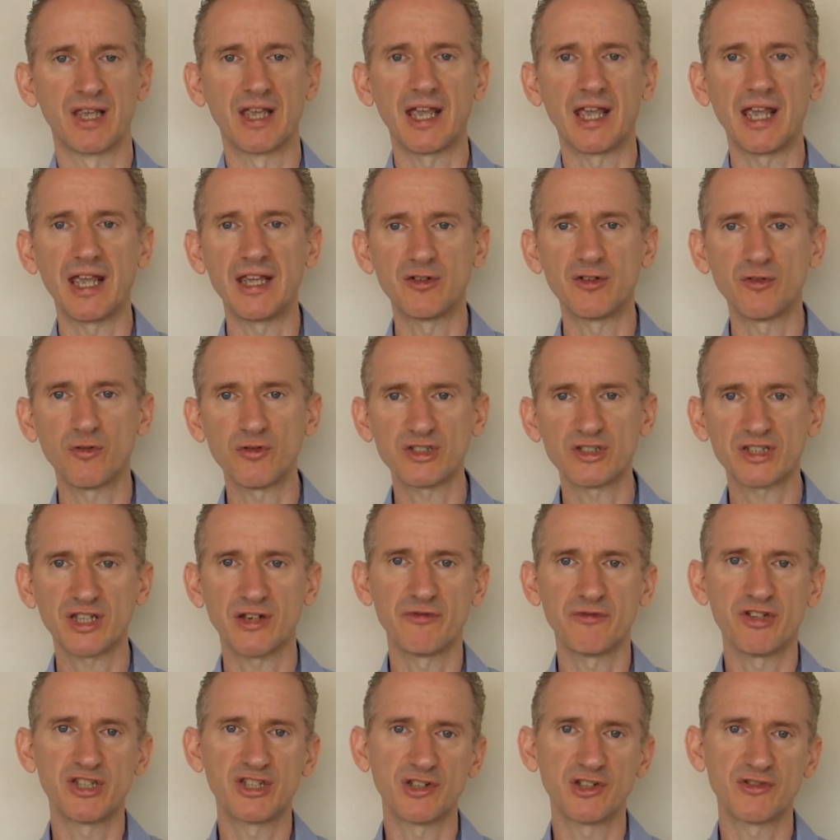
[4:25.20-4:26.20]
It also
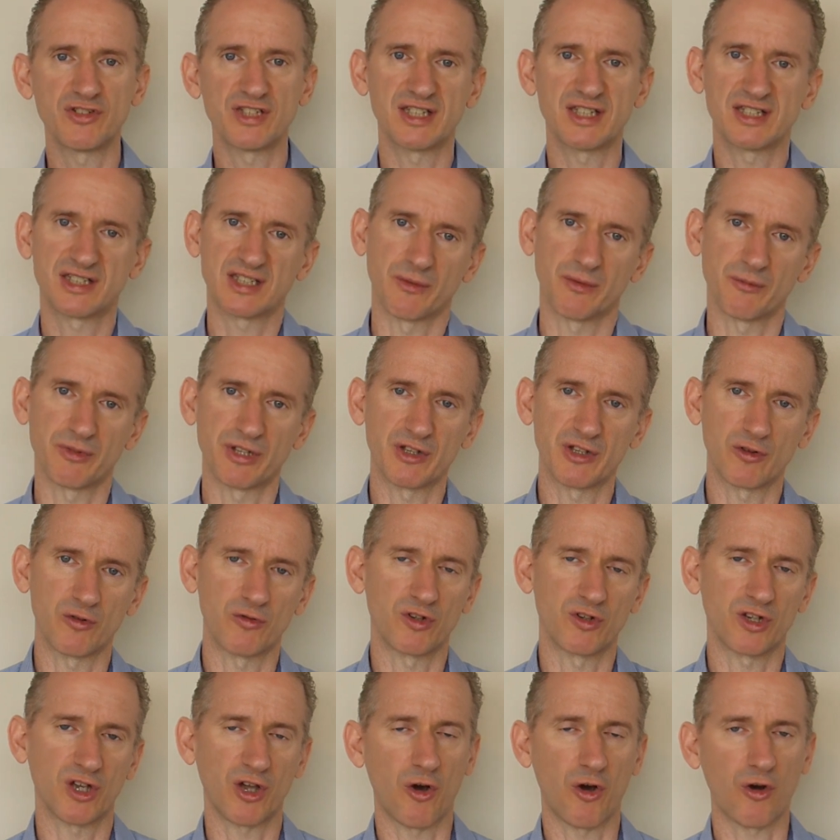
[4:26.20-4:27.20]
reduces something
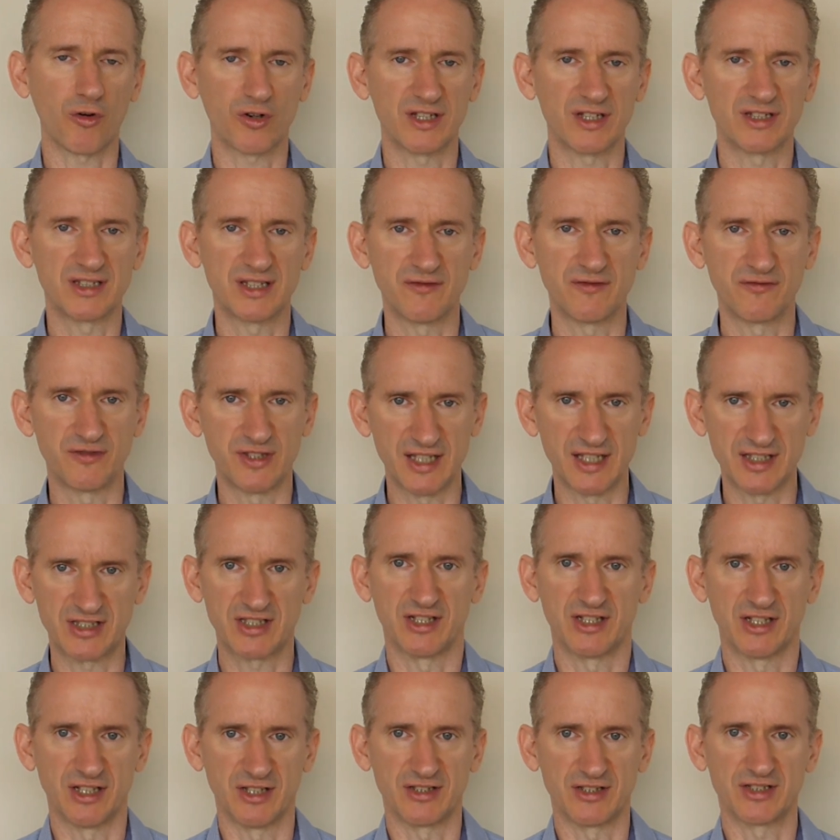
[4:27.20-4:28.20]
called cognitive
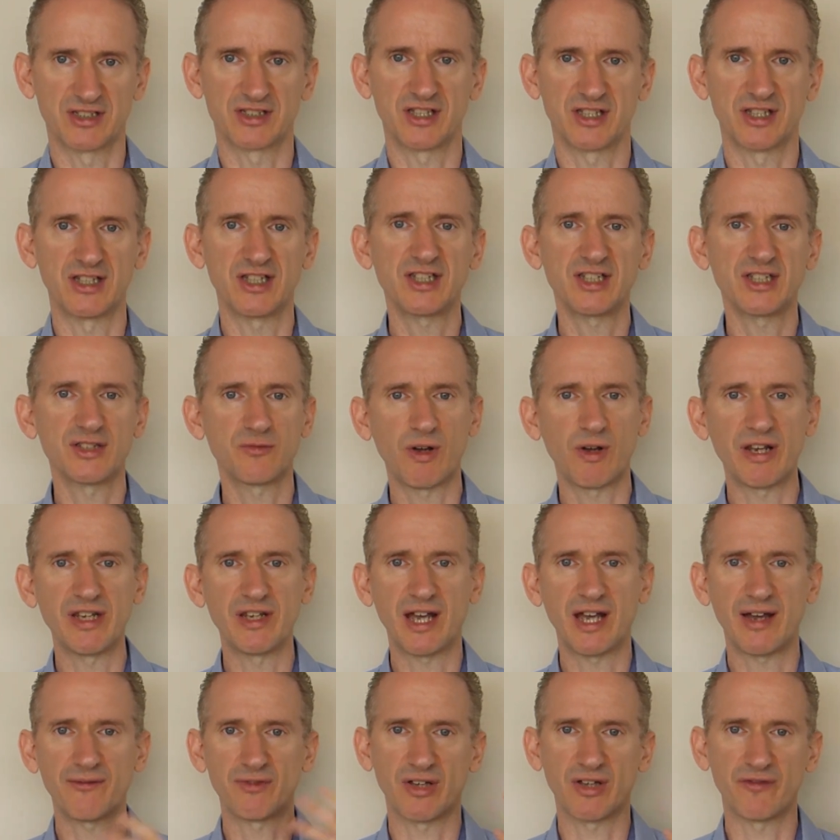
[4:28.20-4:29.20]
dissonance. So this is when you
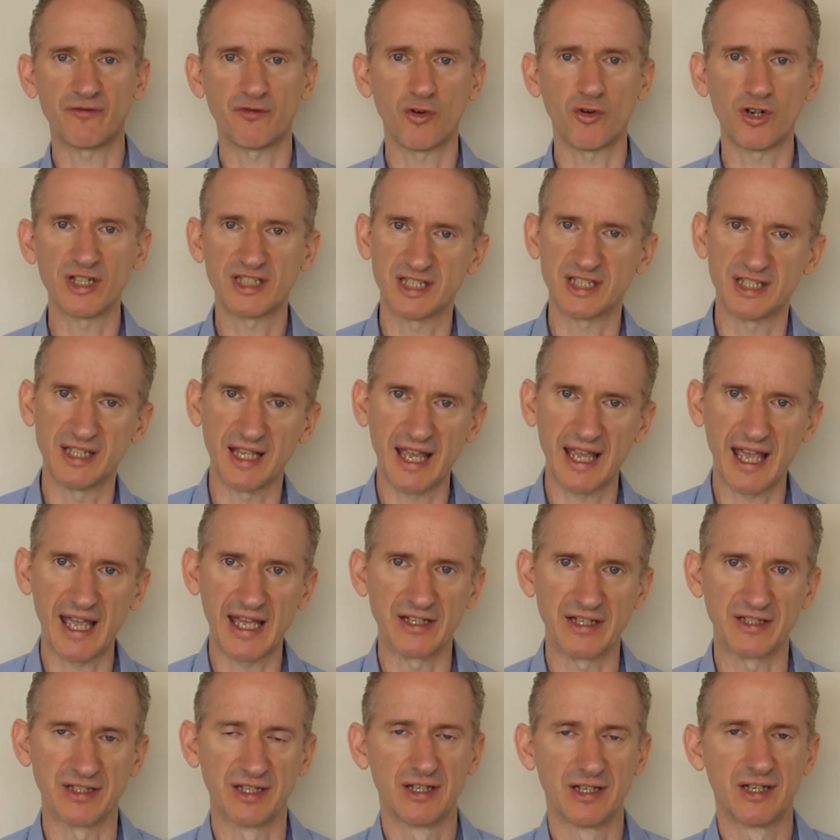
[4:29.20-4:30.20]
have that voice in the
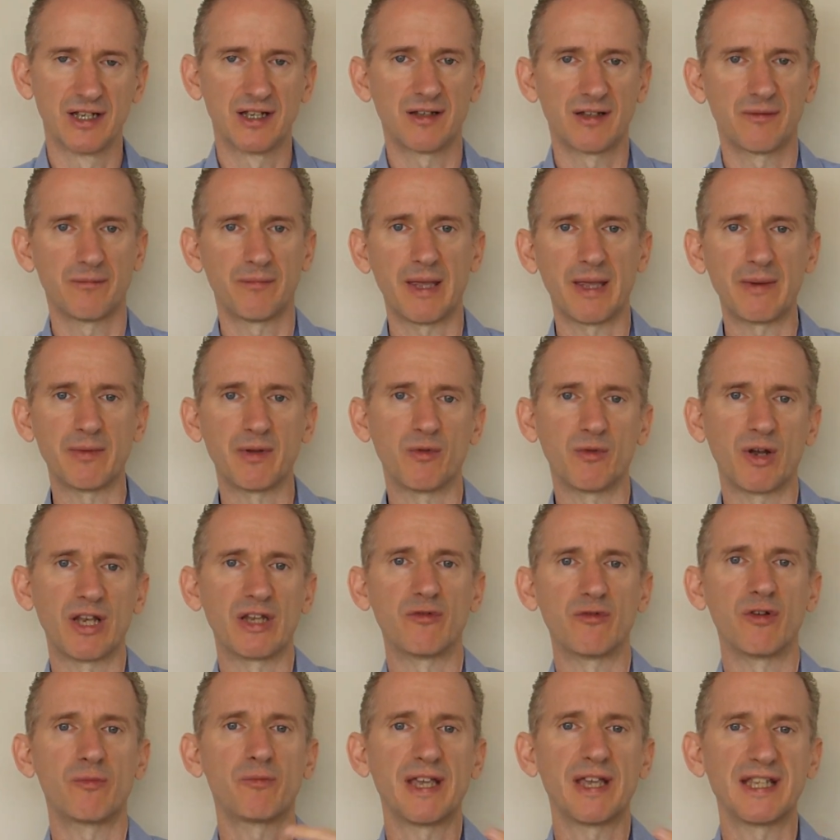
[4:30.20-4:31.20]
head, maybe when
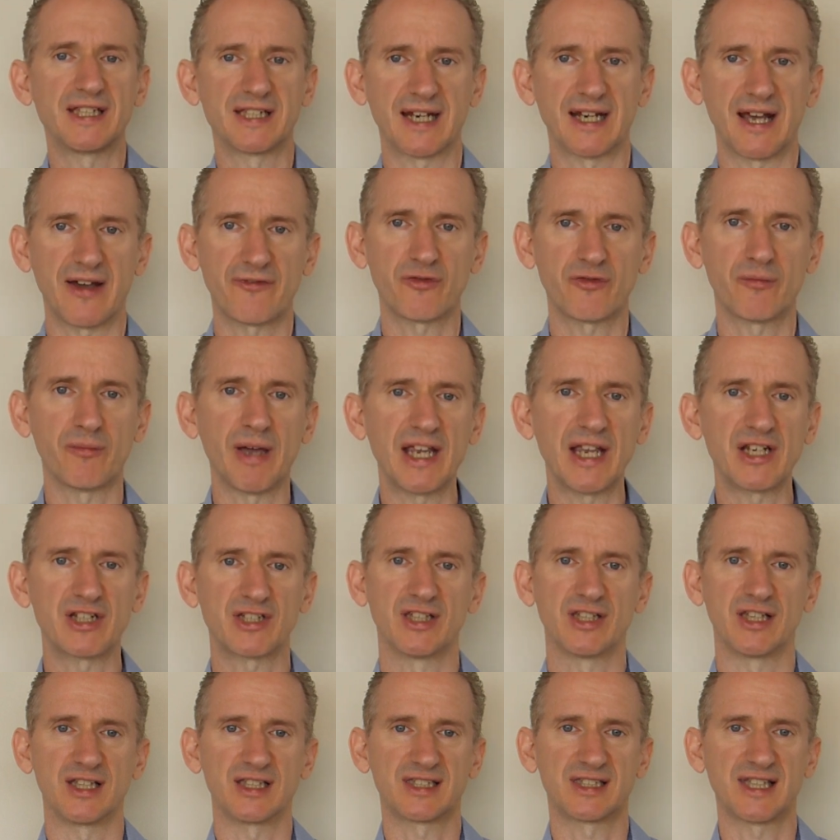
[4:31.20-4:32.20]
you repeat an
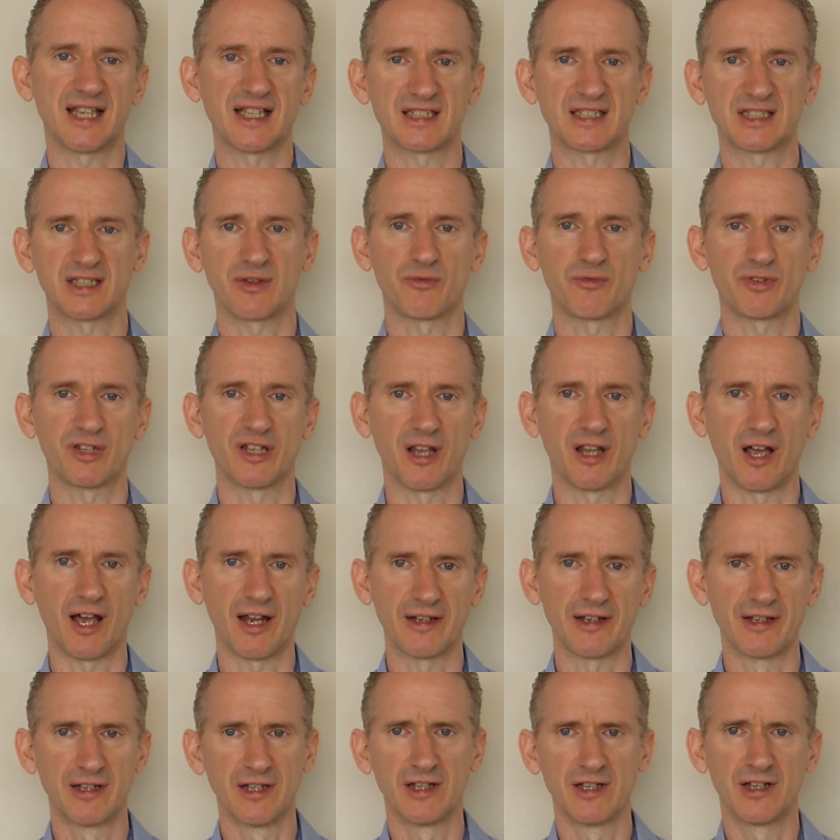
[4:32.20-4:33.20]
affirmation that says something
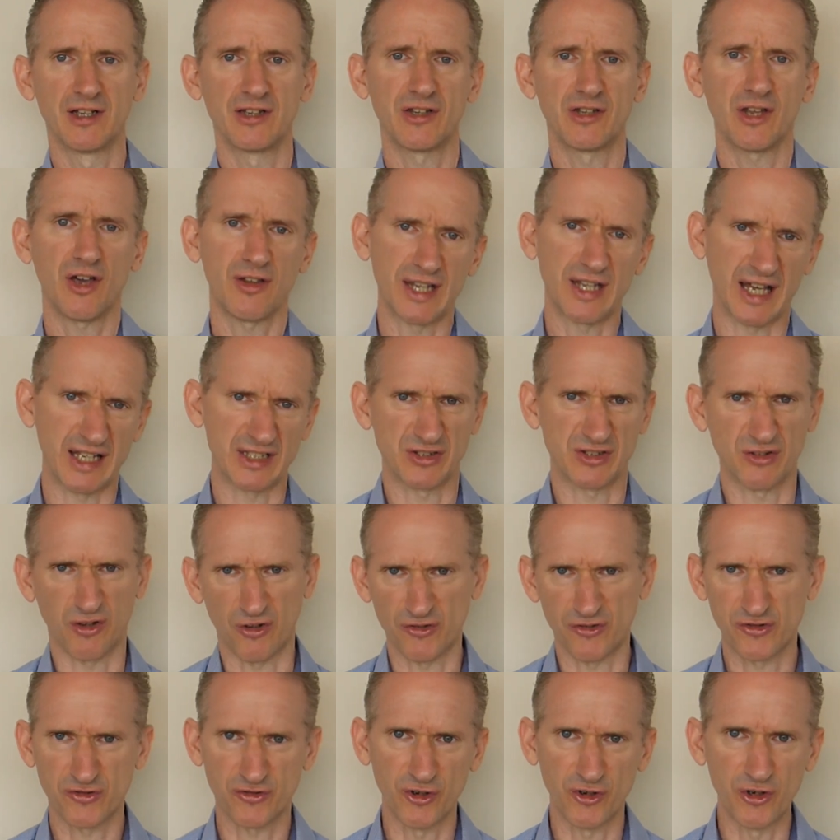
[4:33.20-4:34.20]
like, no, that's
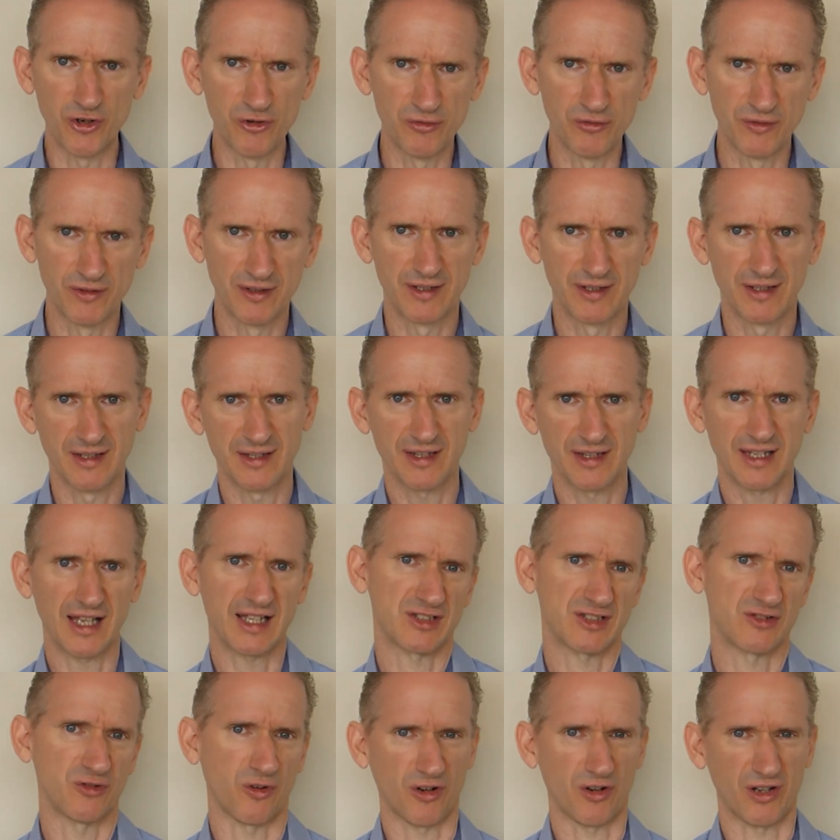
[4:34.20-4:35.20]
not true,
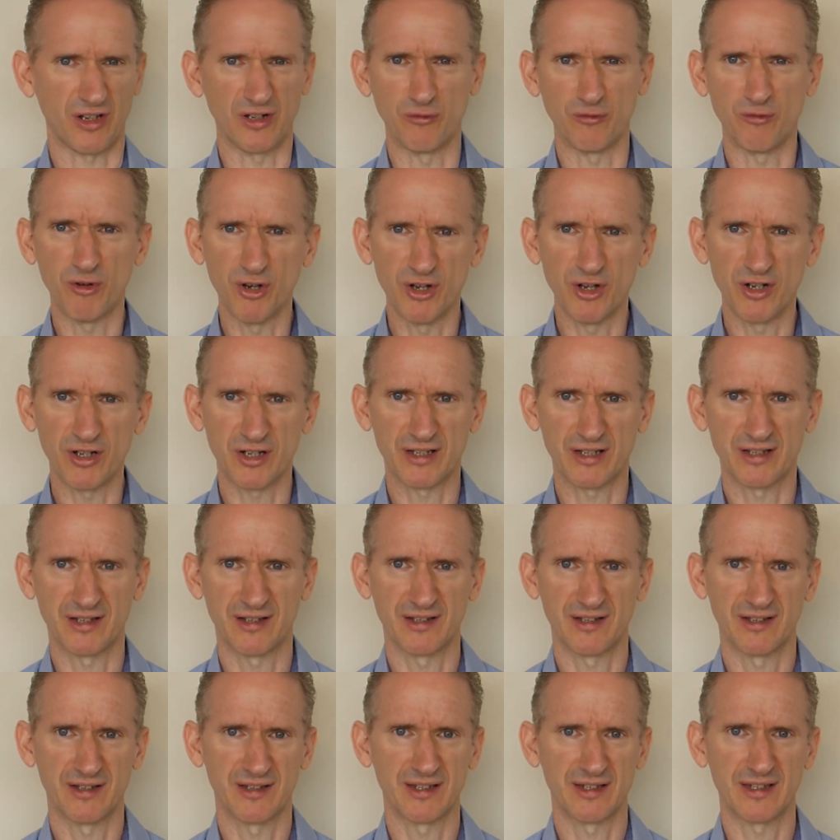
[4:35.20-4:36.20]
that's not going to work,
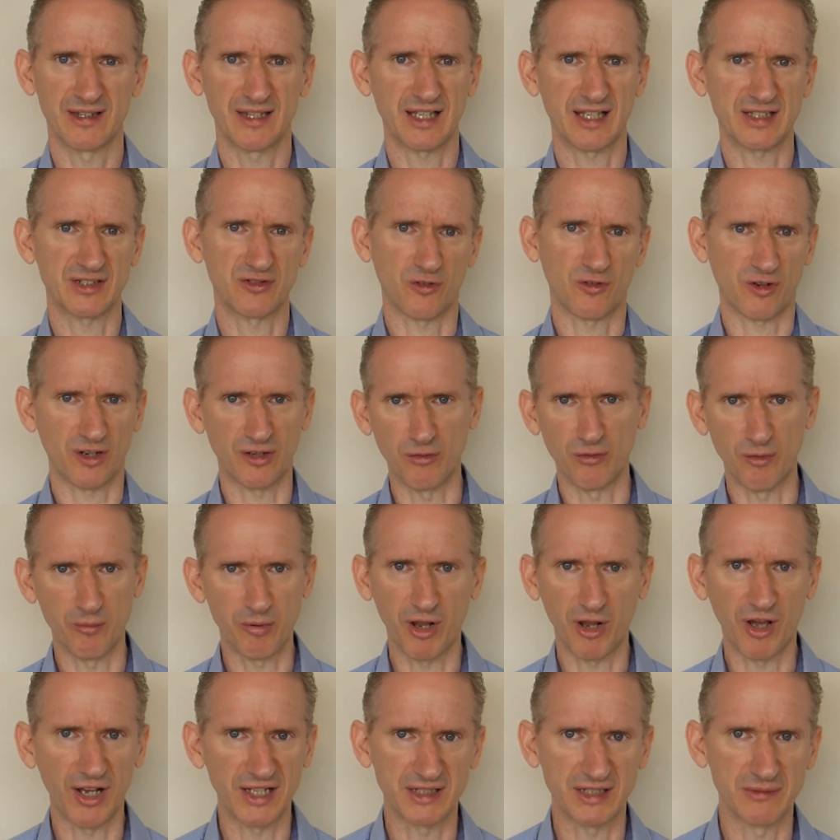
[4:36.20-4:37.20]
that's not going to
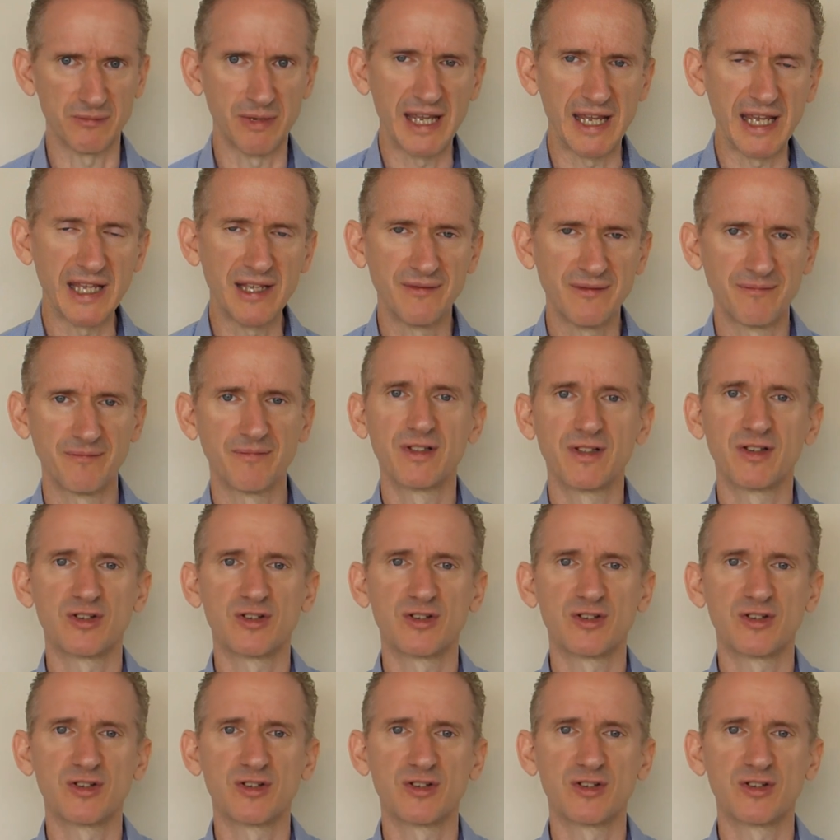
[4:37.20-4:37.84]
apply to me.